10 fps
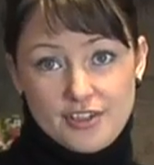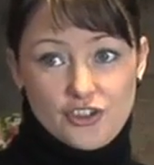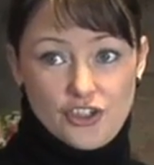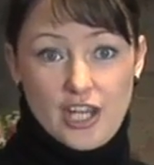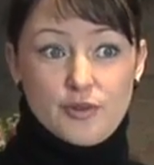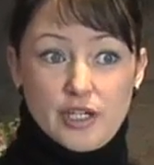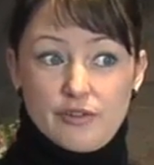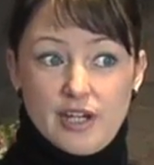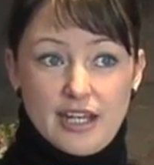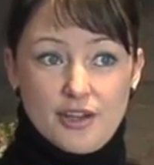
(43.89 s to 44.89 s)
It's January
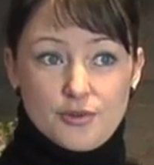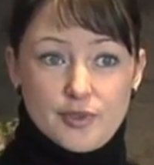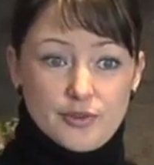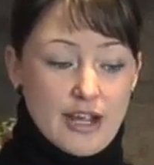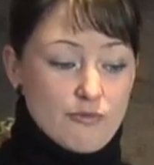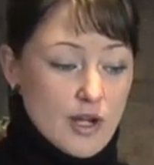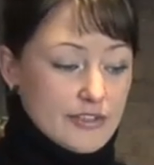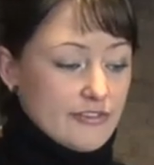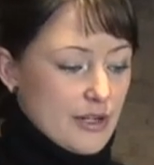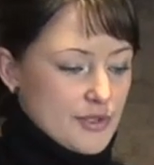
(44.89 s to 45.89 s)
right now, so we don't have
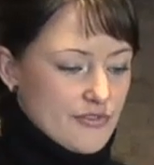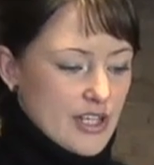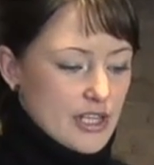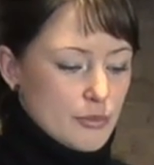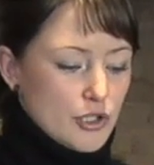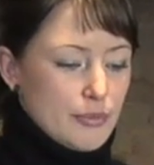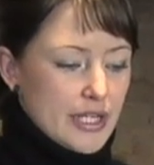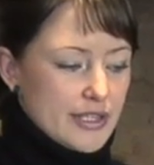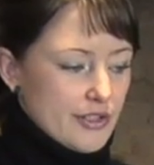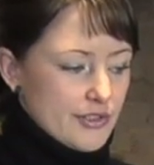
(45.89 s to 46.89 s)
wildflowers available,
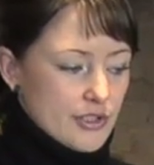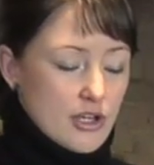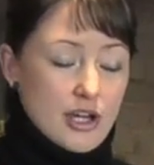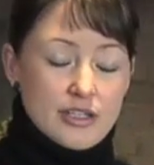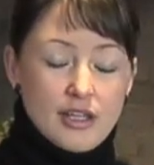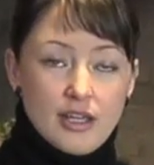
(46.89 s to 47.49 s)
but there's a lot